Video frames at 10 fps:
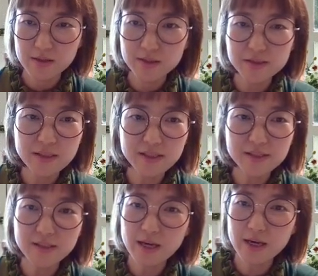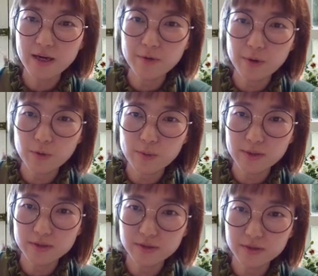These days, AI
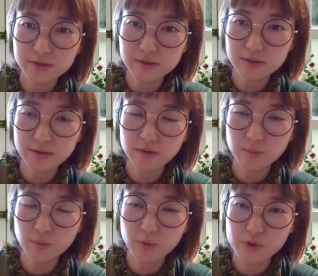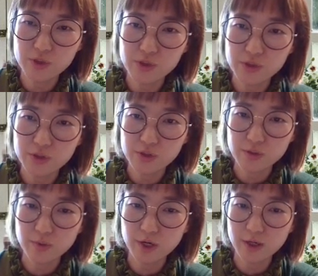recommends this approach,
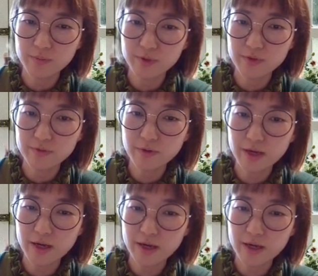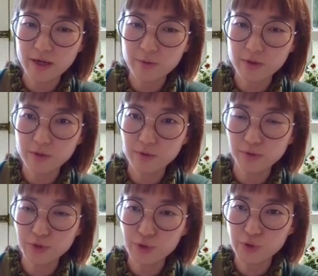but before AI, we used
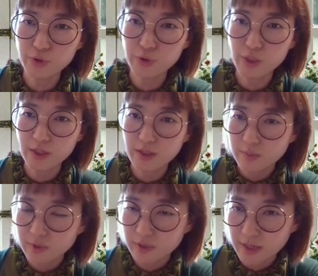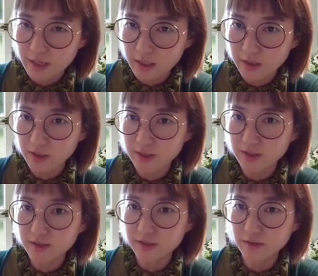to play
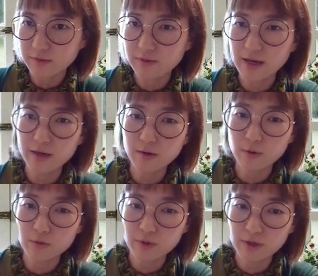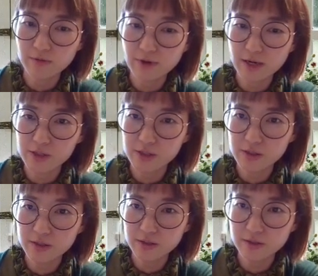this flying low
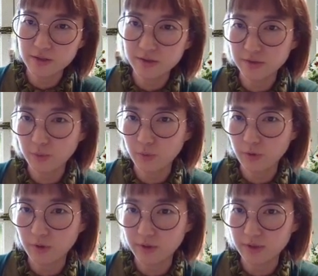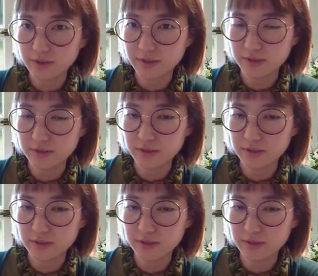invasion, this or this.